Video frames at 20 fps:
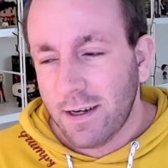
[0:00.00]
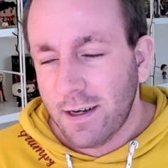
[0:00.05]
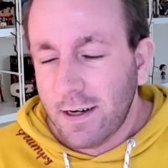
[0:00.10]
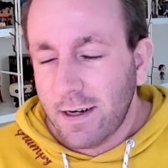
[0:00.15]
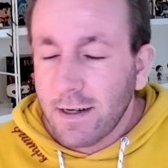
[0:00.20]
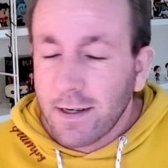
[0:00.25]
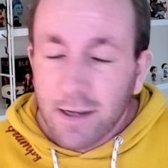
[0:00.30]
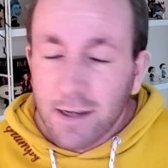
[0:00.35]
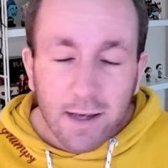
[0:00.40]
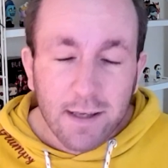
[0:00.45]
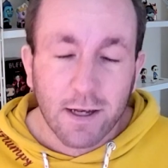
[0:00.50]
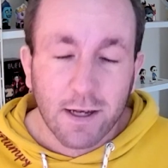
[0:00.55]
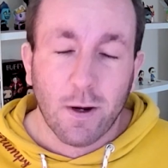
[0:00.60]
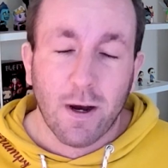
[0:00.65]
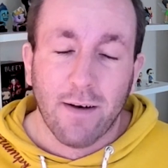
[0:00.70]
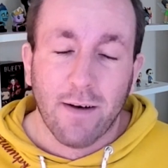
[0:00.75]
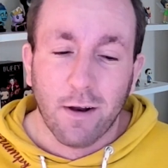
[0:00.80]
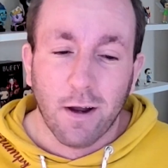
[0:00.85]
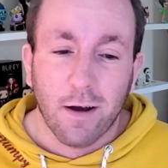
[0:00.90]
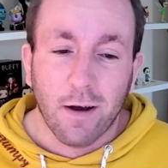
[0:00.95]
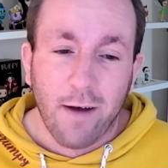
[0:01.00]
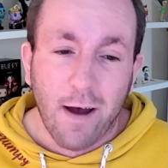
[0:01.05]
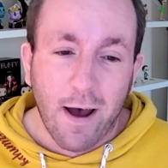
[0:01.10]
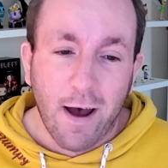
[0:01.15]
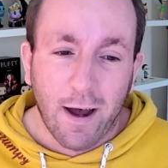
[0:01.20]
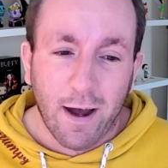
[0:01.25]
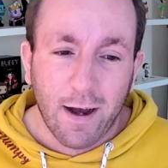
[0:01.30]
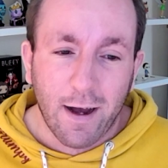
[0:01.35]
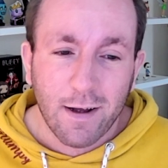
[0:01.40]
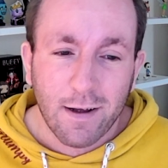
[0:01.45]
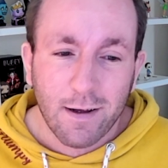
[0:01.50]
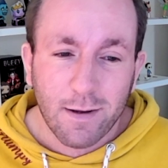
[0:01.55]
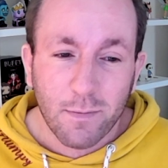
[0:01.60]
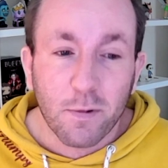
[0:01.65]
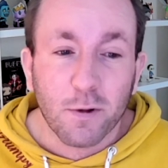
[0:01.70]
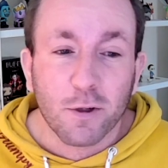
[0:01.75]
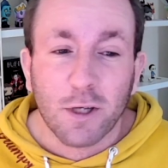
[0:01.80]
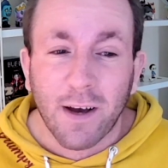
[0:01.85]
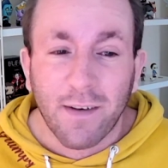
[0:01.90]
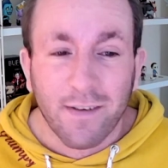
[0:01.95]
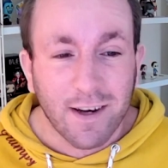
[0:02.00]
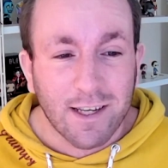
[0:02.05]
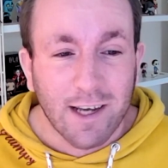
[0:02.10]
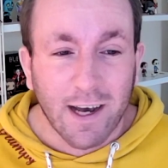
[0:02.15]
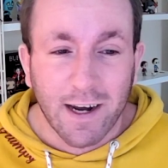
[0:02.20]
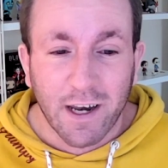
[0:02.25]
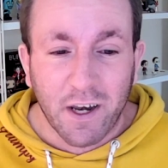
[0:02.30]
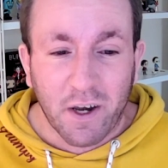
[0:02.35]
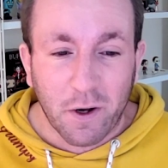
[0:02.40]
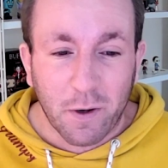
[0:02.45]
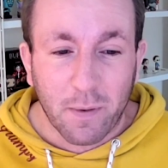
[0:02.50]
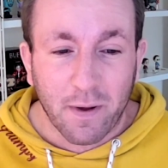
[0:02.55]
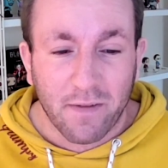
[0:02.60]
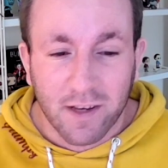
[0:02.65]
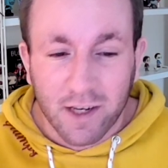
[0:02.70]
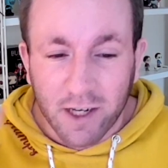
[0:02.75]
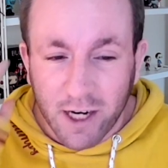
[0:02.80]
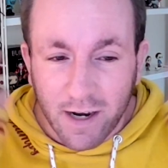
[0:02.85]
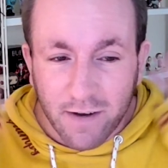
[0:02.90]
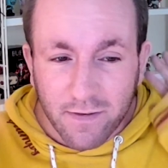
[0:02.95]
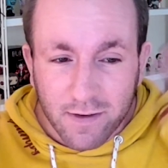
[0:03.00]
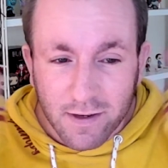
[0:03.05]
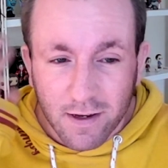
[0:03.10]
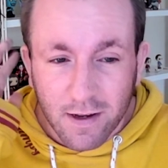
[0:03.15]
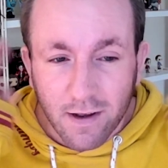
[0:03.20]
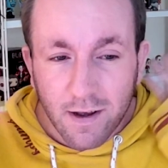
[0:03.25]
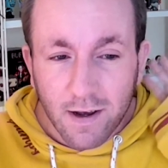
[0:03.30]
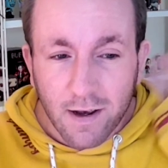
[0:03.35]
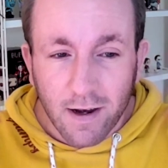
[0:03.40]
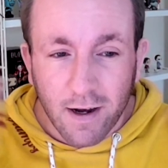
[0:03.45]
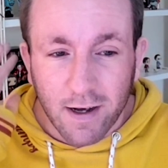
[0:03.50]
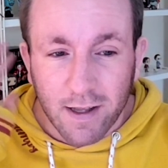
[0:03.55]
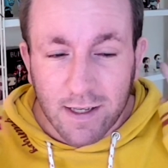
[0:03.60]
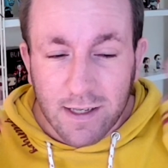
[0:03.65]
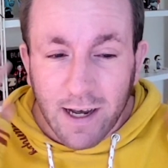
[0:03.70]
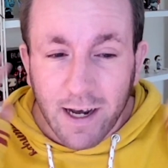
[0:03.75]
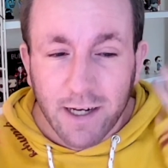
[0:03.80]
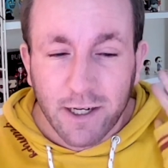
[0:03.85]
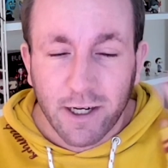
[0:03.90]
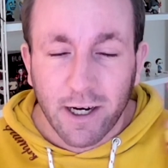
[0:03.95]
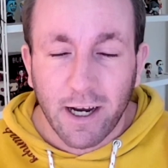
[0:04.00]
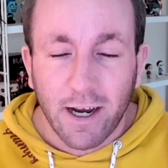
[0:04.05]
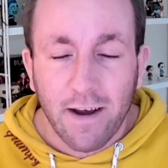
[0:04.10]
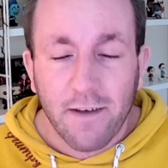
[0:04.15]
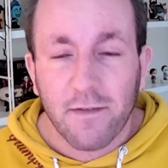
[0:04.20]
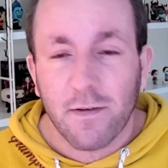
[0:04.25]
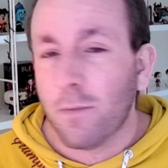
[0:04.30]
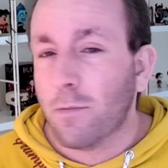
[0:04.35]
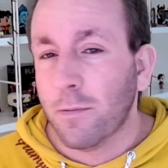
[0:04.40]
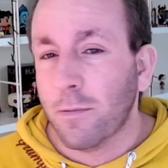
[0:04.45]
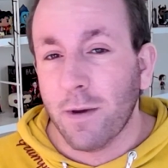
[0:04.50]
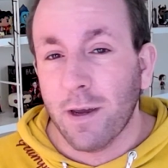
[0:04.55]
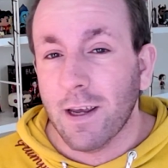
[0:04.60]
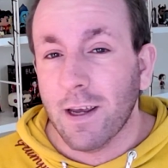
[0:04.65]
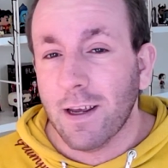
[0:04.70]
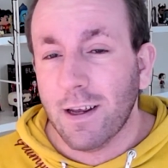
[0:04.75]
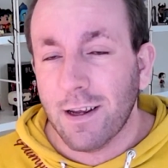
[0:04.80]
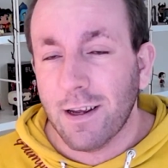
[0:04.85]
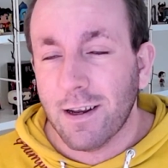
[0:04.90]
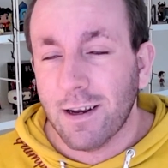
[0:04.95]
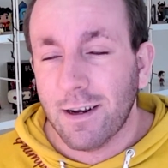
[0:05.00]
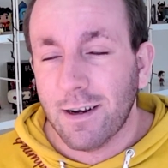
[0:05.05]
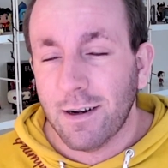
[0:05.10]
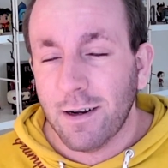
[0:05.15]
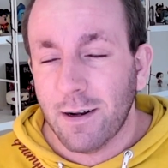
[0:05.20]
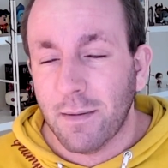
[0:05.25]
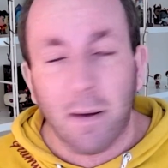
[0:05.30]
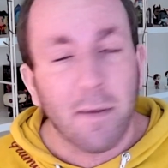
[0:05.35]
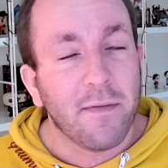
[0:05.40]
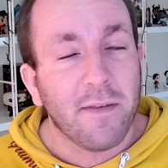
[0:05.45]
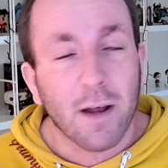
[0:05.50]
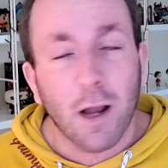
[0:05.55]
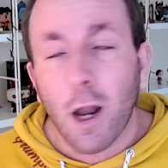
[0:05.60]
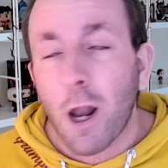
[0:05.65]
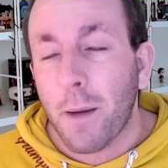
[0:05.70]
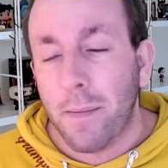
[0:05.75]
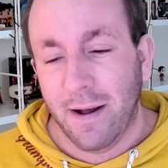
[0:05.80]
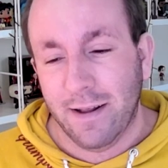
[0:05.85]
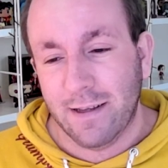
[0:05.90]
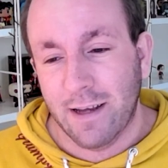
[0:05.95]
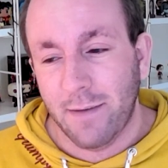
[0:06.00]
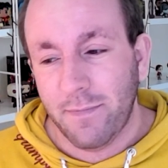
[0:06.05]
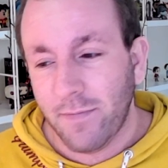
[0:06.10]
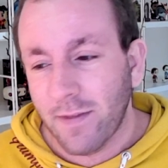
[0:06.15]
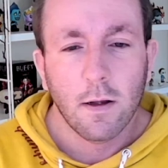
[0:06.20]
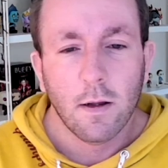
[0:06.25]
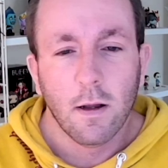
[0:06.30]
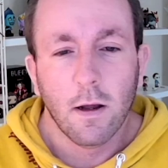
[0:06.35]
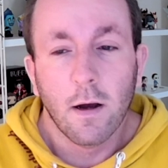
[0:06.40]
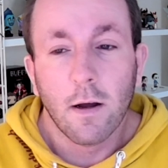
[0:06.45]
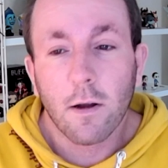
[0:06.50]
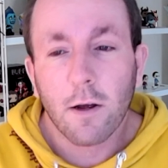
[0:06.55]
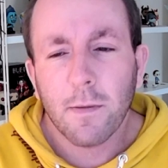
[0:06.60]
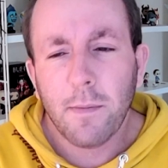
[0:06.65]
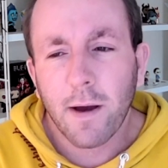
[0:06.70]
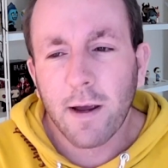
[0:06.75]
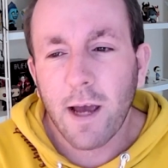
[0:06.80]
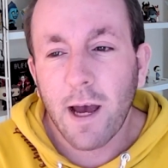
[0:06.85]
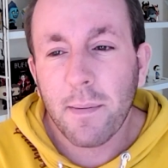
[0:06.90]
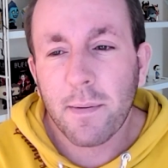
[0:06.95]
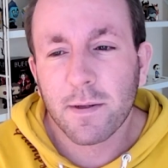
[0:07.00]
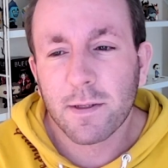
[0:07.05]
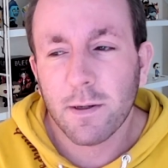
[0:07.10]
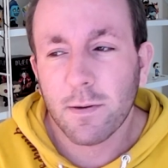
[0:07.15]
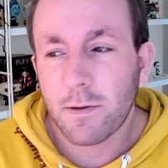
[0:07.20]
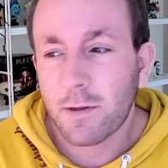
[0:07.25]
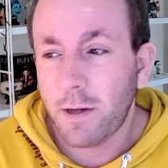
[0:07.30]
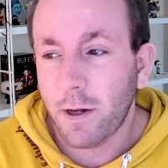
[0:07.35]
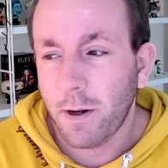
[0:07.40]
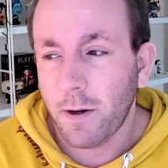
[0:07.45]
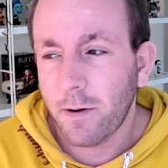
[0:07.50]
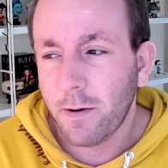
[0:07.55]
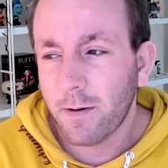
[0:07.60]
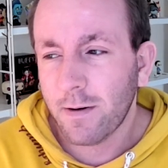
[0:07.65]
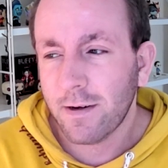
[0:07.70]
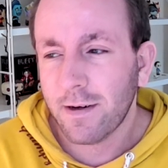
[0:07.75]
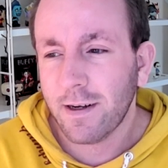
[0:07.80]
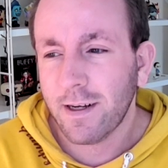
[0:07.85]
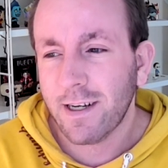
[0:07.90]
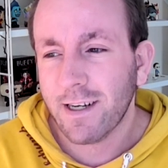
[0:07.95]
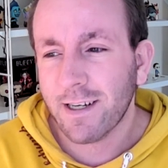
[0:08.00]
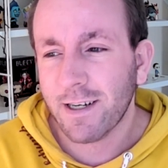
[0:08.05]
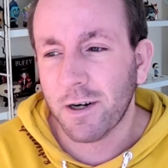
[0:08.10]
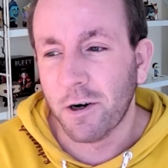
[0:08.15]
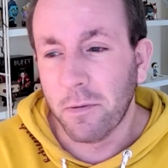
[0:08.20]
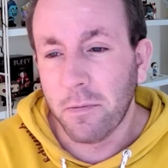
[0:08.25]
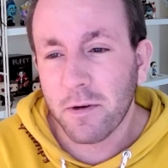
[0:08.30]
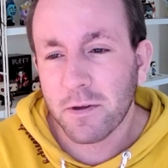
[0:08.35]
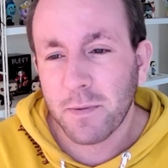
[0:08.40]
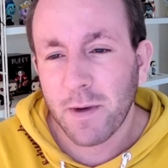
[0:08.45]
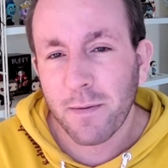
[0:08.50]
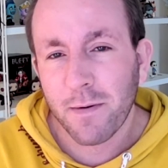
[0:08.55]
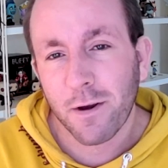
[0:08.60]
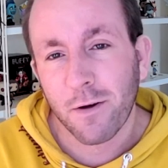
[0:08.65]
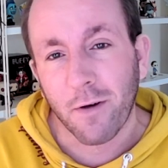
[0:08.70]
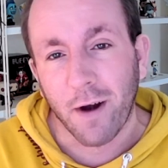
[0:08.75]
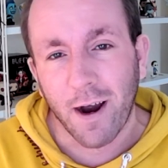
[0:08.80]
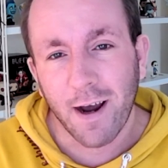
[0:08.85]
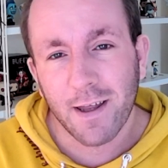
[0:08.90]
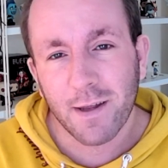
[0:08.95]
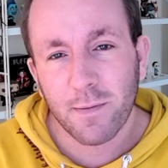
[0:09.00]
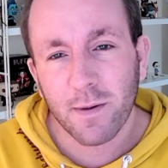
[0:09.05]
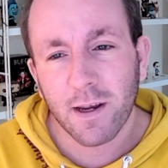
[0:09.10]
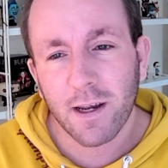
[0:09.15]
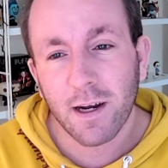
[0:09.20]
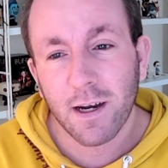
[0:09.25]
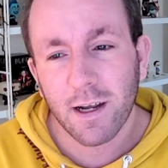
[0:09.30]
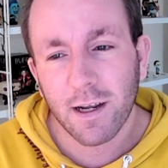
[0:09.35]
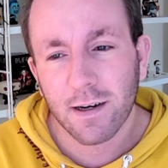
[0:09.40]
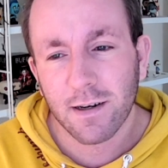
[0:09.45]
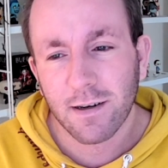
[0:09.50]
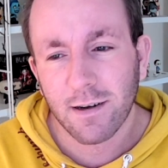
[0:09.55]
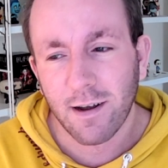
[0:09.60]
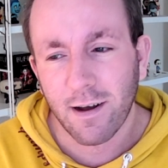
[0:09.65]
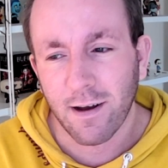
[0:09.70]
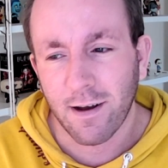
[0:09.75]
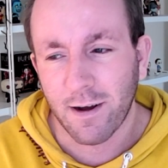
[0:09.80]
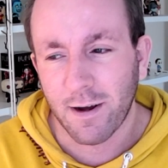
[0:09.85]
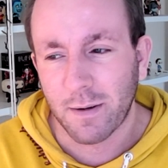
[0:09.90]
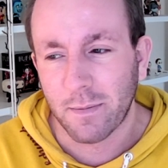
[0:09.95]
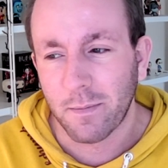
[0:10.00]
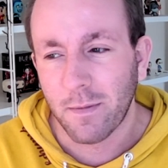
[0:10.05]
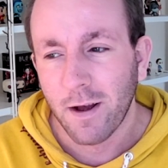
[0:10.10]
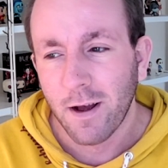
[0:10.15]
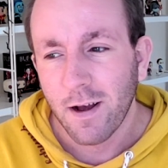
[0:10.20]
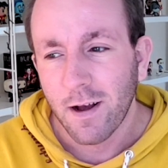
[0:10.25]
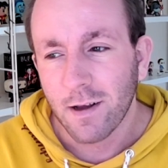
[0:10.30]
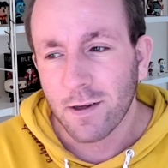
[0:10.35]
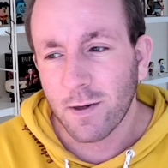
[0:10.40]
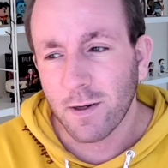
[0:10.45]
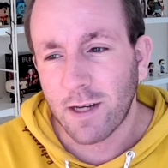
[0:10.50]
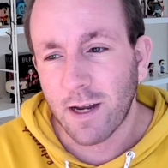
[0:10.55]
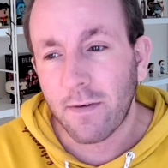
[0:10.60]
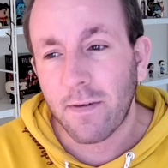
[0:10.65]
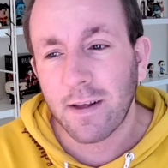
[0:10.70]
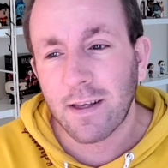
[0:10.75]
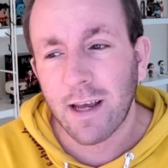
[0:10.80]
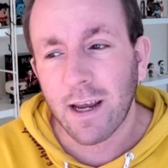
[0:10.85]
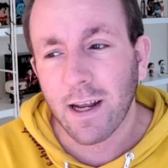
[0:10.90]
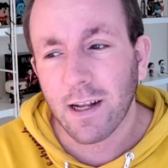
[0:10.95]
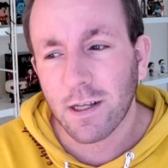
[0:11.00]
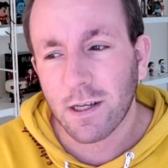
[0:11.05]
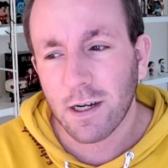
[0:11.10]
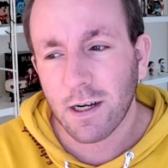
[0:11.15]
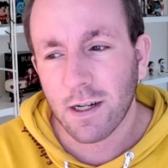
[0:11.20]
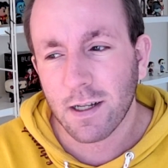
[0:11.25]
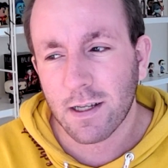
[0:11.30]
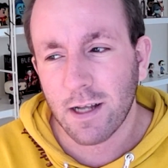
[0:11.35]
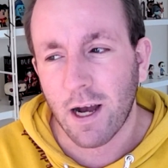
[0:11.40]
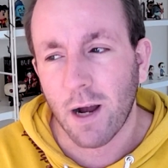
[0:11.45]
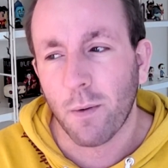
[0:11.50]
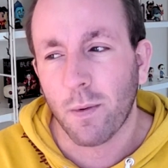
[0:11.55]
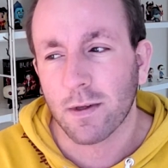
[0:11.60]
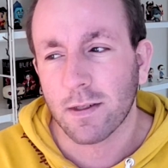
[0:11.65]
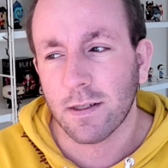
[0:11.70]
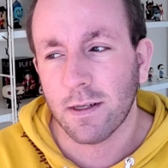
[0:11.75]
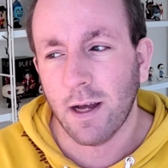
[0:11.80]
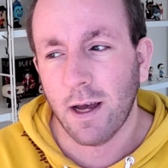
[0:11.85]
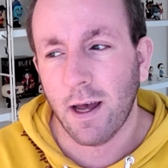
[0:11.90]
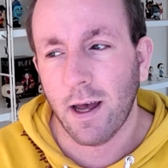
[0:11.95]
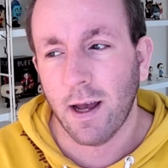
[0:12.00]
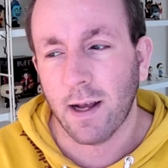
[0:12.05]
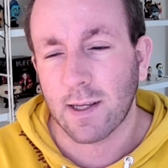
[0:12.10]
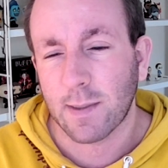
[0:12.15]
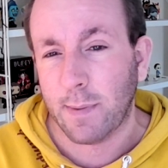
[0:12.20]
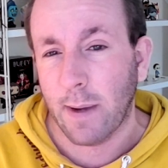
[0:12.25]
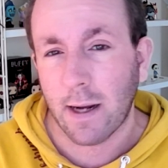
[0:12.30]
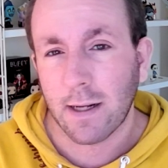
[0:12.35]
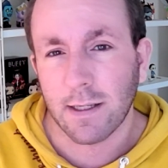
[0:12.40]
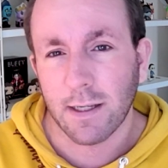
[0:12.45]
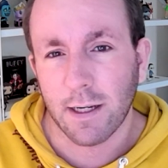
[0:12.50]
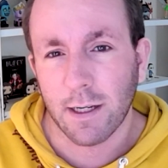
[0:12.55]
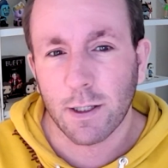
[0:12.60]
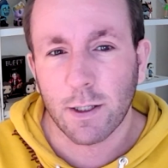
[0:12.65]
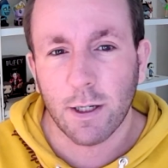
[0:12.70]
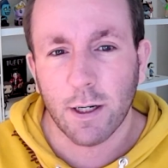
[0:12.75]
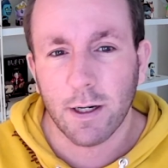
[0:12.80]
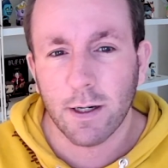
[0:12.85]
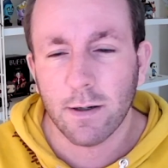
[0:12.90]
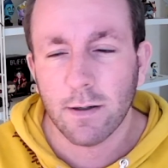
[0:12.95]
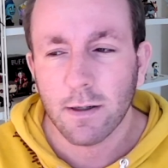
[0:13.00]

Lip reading: Yes, I don't have a lot of hair, but just having it tidied up, have the side shaved will make me feel a lot better. Looking back at episode 2, it almost made me cry at the beginning. So it's definitely taking turns that I wasn't expecting it to.